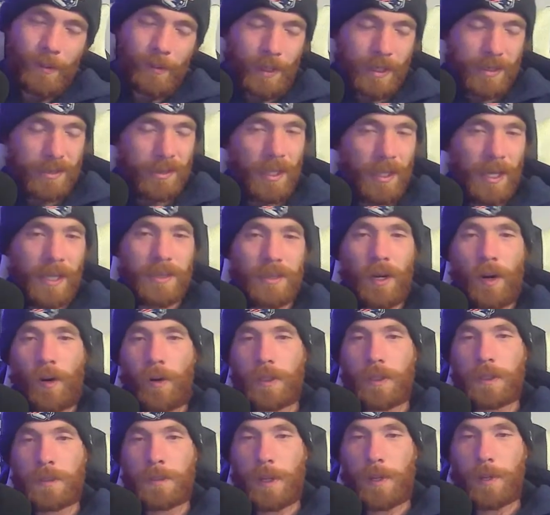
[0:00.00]
That's
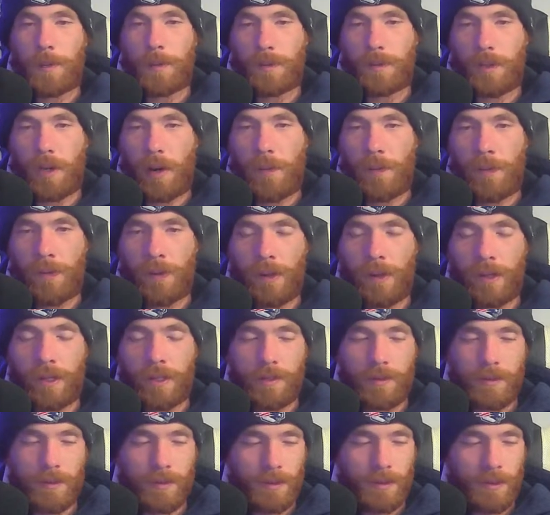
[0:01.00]
always been a tough
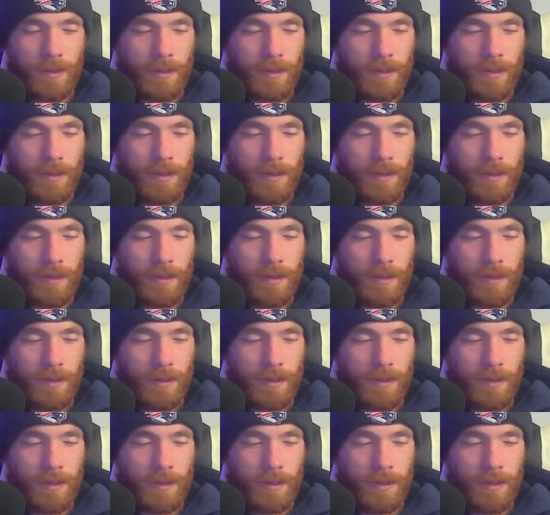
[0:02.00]
thing.